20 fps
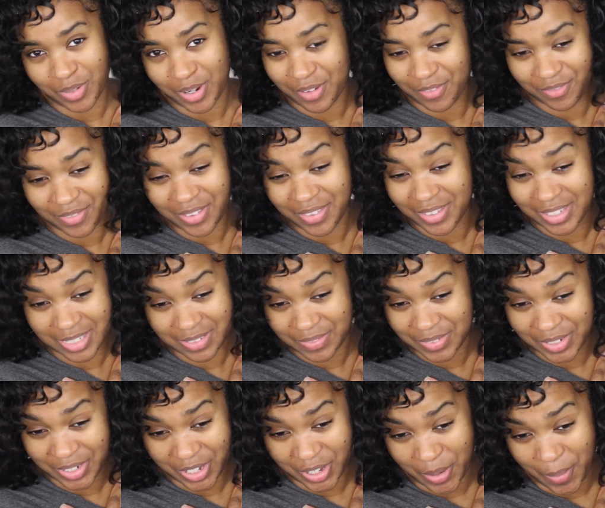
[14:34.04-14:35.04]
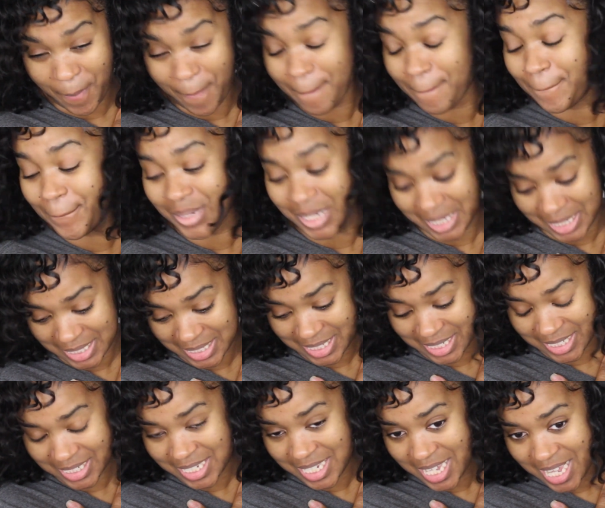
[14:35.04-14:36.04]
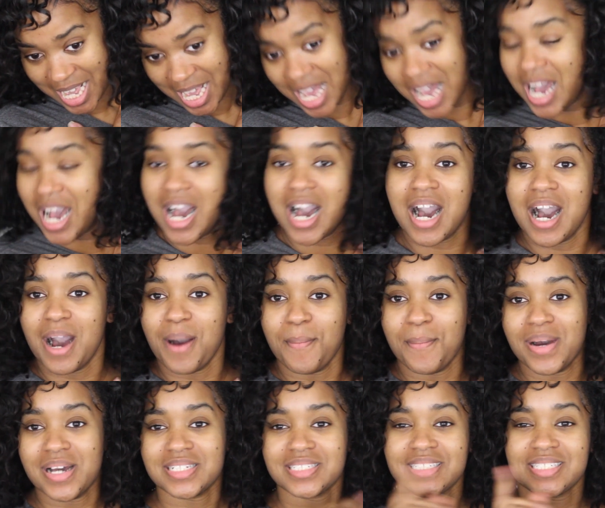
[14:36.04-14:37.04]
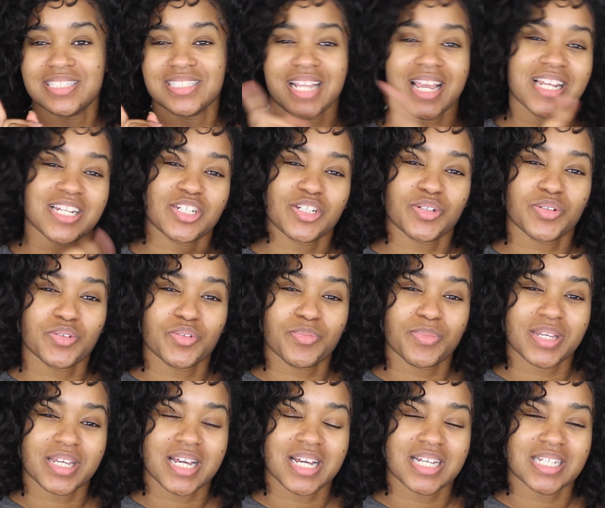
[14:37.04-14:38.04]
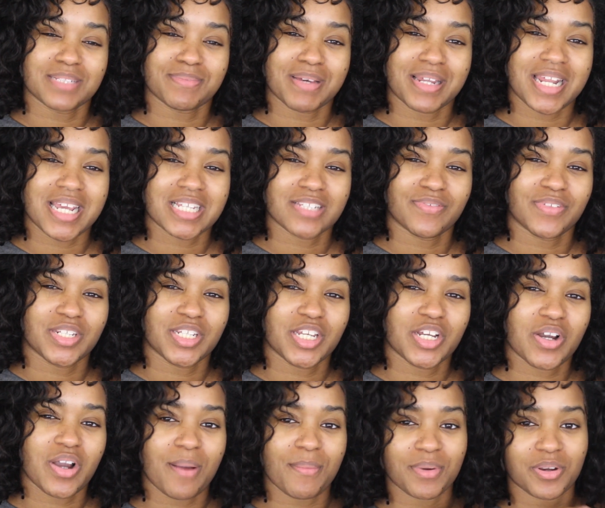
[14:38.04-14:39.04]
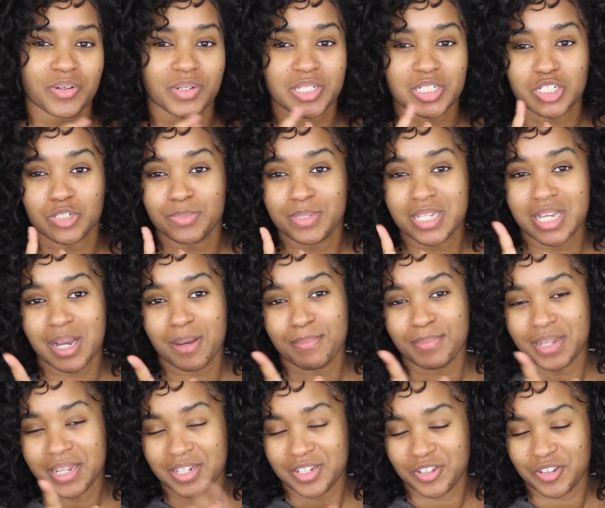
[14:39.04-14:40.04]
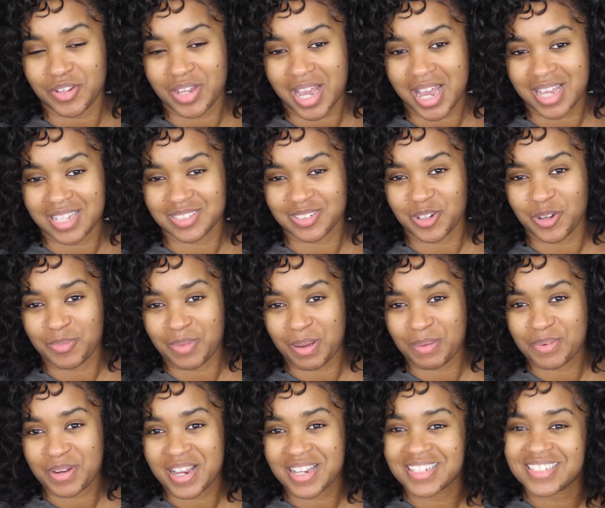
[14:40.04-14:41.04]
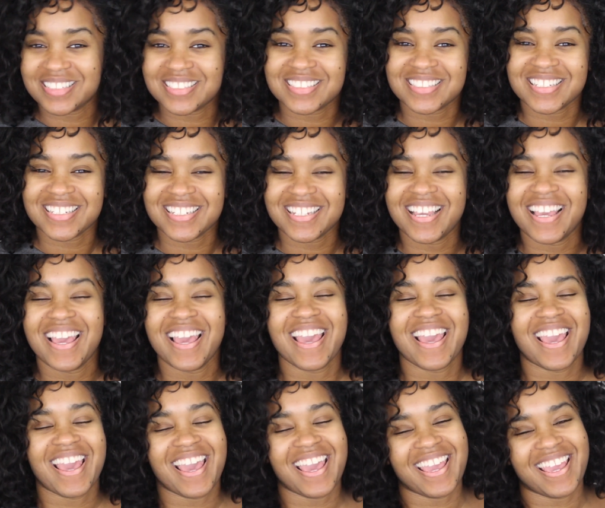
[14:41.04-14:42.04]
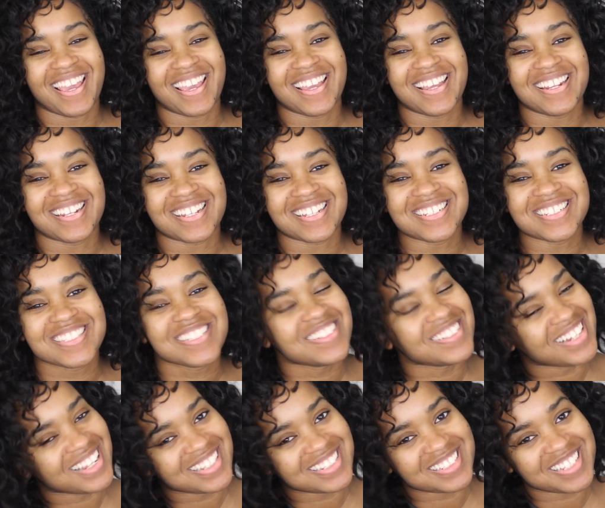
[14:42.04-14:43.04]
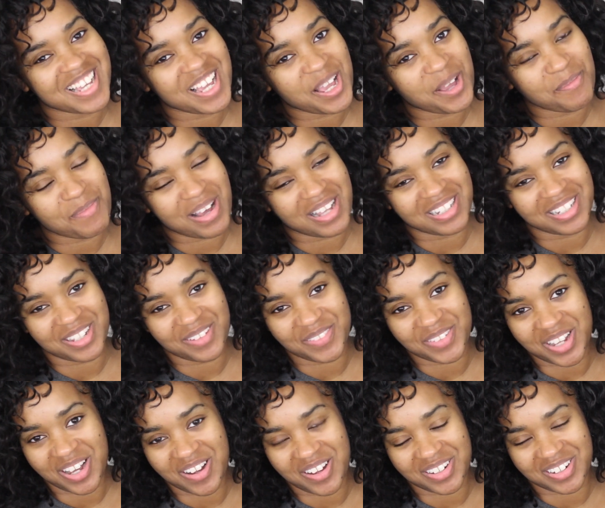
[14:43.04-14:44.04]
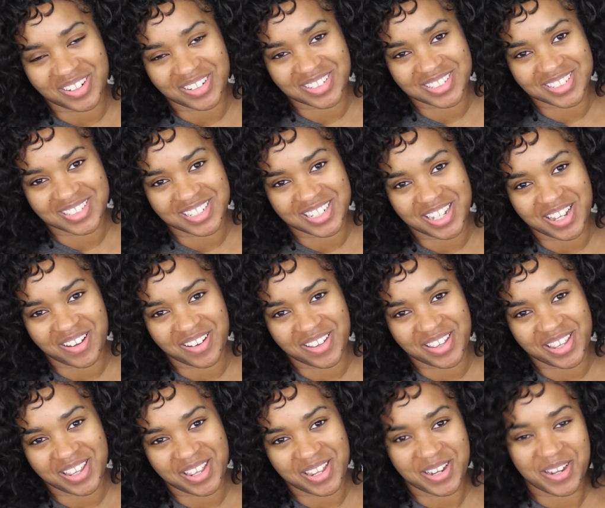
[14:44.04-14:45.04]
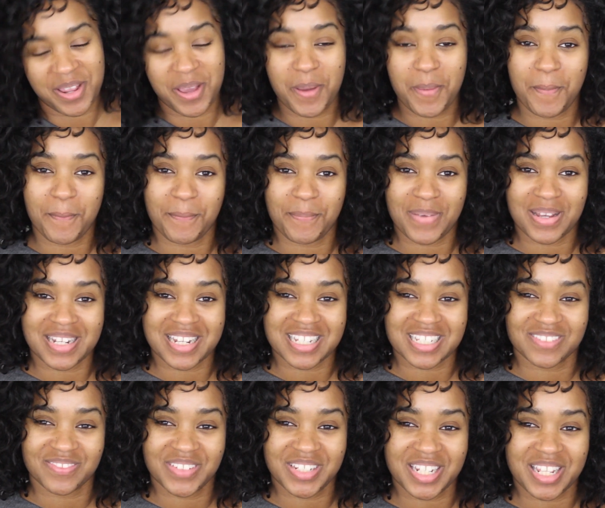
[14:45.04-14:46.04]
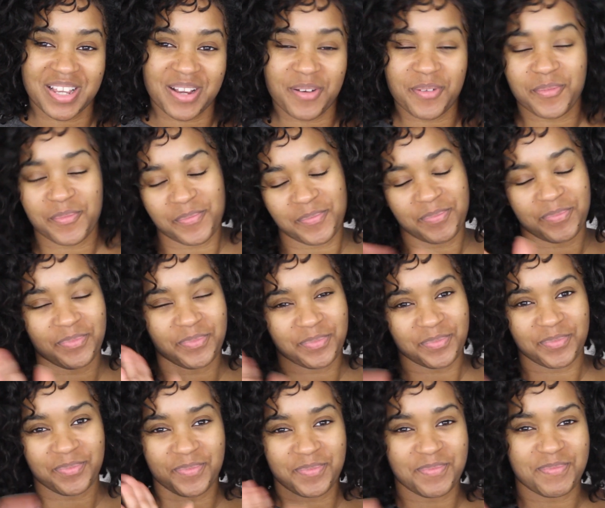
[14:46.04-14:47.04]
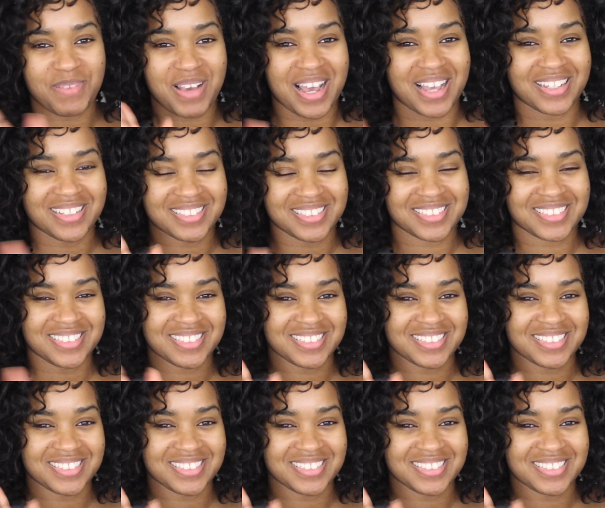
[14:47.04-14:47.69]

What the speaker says: rough in this video, but stay tuned, because my next video, I'm going to be updating you guys on my pregnancy. And until next time, I love y'all, and I'll see y'all in my next video. Bye.